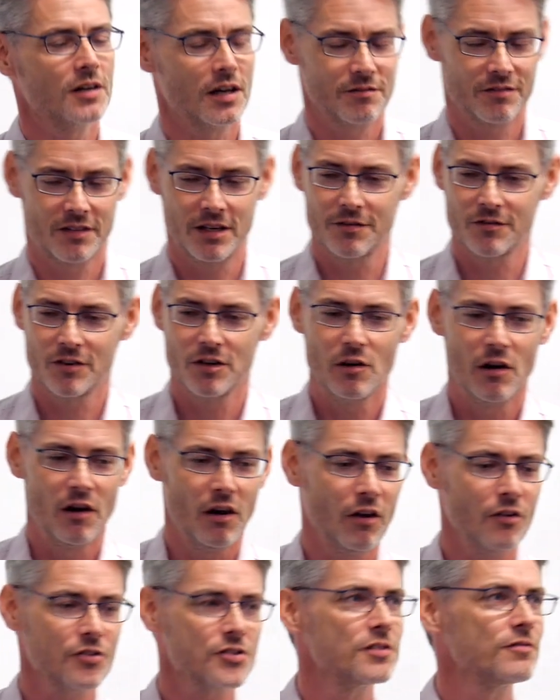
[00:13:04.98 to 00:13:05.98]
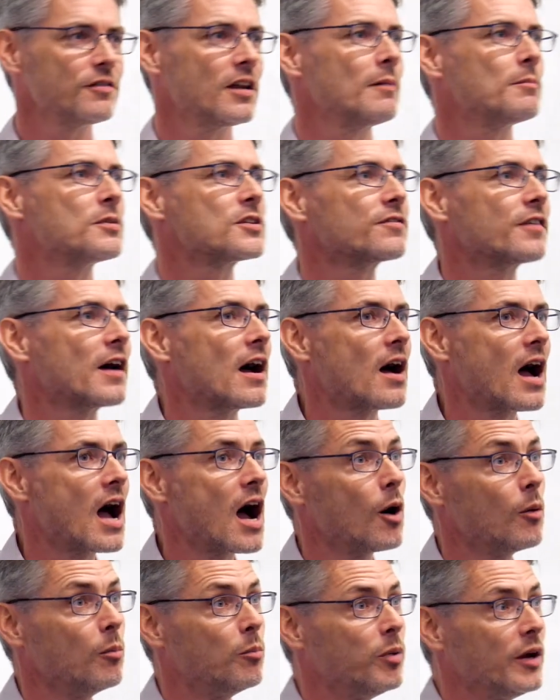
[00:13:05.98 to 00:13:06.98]
I've given you lots of numbers of
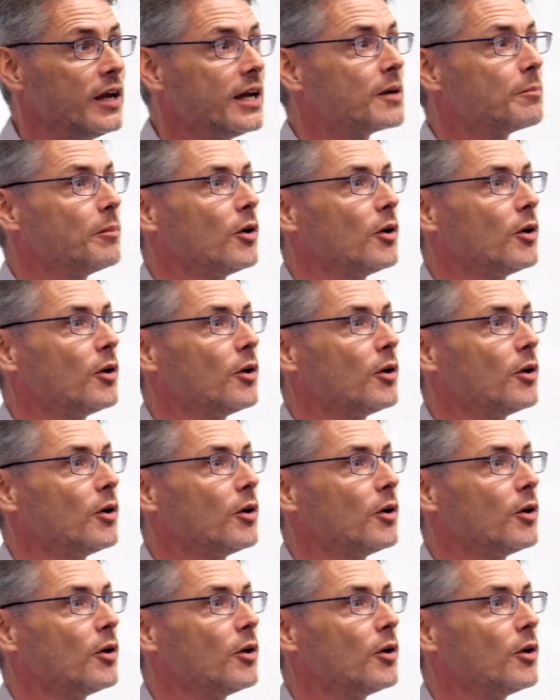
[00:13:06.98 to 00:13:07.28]
how big